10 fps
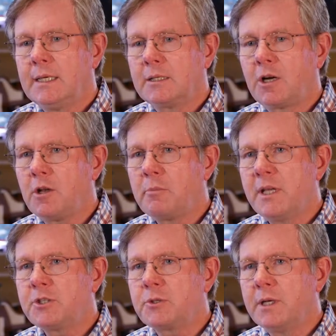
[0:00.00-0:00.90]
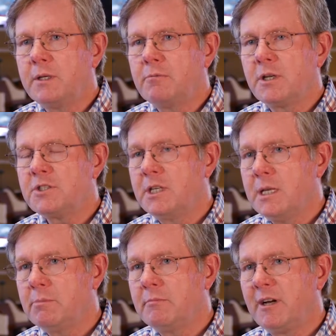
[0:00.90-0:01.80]
Call to ministry runs
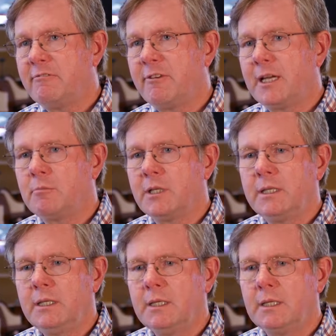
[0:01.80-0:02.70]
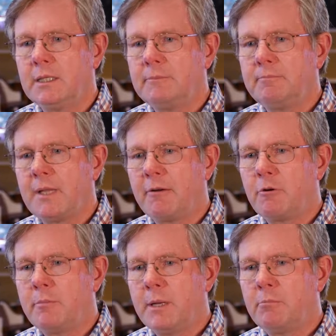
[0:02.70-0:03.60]
deep in my family. I
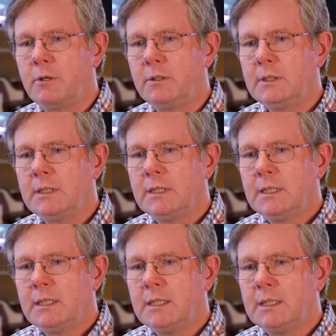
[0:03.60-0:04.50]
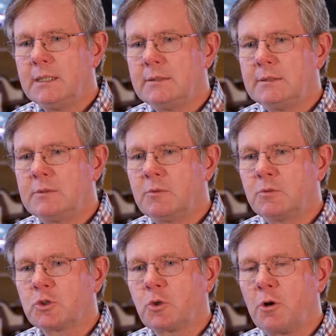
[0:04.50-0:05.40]
remember
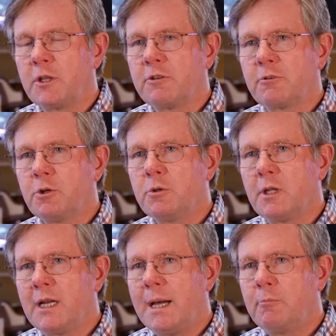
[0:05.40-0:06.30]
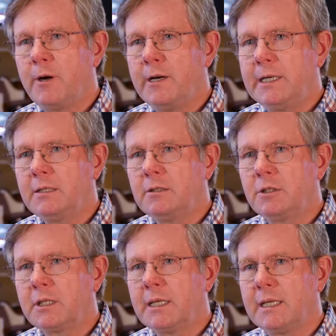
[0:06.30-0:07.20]
scrolling through the library,
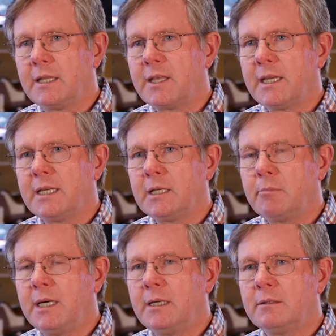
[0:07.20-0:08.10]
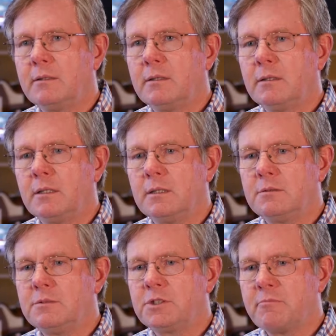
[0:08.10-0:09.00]
looking and thinking about
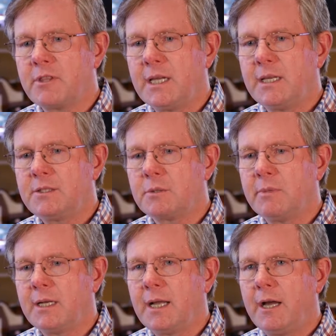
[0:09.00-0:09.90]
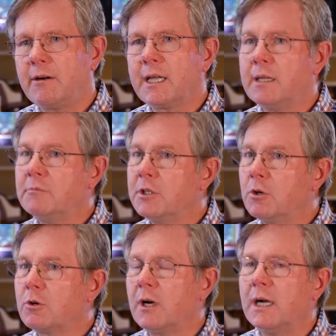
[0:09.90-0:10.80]
some things about how I came to
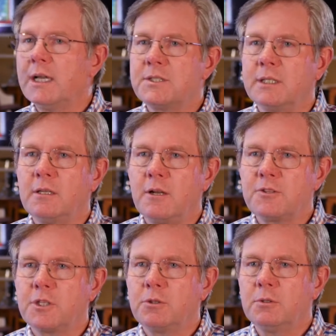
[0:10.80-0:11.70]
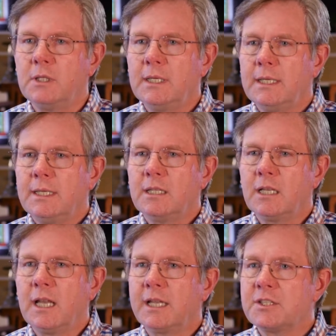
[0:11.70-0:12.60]
know Christ and also the
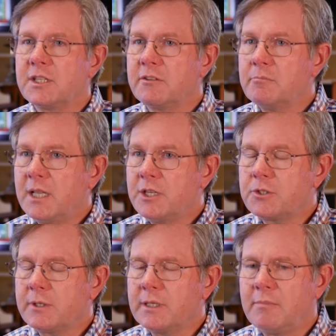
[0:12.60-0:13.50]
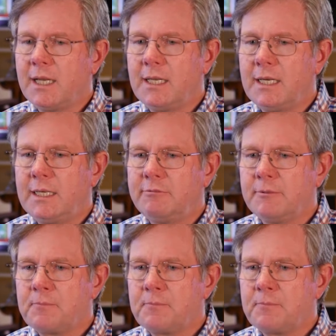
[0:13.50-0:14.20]
legacy of ministry in my life.